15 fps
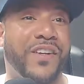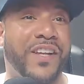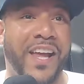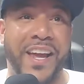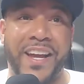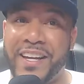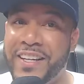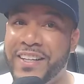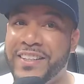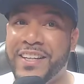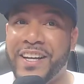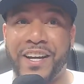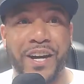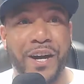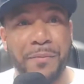like
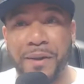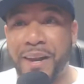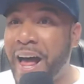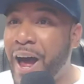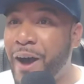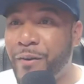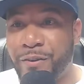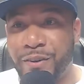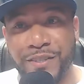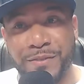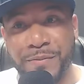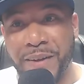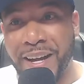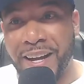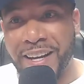a couple hours,
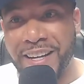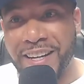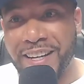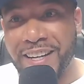man.